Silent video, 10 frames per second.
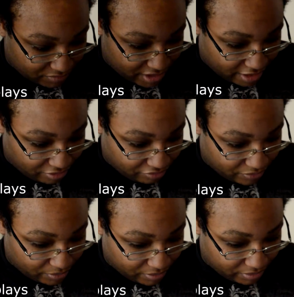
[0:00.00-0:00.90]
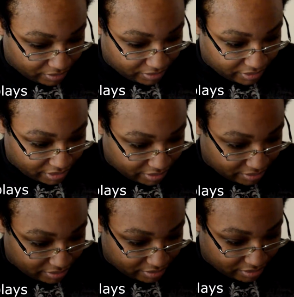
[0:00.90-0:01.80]
Now for
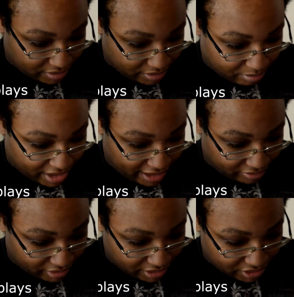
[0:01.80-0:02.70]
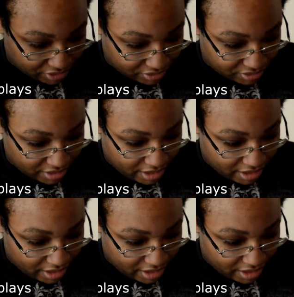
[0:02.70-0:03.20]
the Black Rangers,